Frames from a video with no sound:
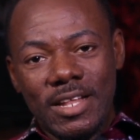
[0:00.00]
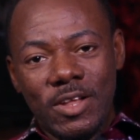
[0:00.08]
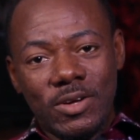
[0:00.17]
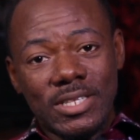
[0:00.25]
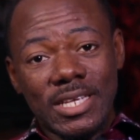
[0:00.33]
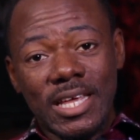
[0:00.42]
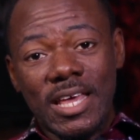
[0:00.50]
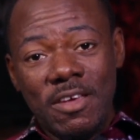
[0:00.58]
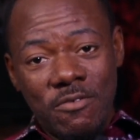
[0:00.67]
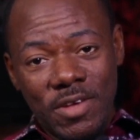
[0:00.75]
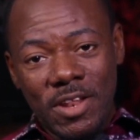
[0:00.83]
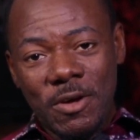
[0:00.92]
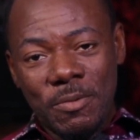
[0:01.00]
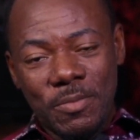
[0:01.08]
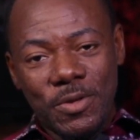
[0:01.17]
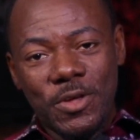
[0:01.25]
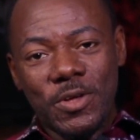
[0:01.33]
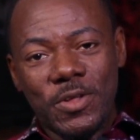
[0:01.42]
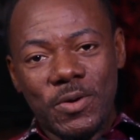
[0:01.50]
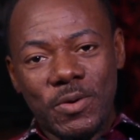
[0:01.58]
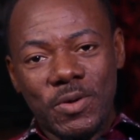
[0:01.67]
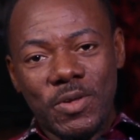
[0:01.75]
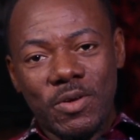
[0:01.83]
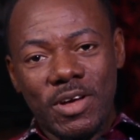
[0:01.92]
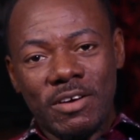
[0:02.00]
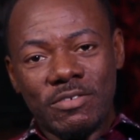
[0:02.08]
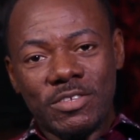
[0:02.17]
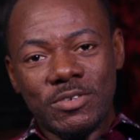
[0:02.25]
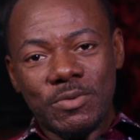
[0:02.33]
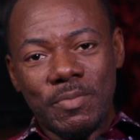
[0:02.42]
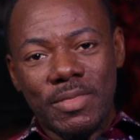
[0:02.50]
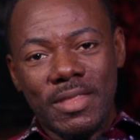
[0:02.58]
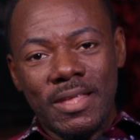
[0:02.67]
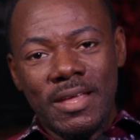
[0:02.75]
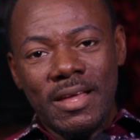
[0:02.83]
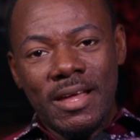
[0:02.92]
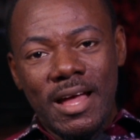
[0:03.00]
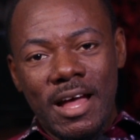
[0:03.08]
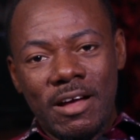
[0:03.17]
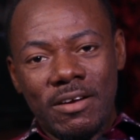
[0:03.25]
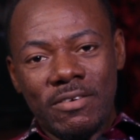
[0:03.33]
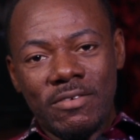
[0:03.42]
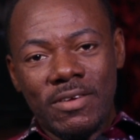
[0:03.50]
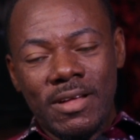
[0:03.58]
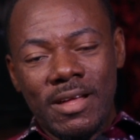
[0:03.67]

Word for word: not giving up you know you have to uh,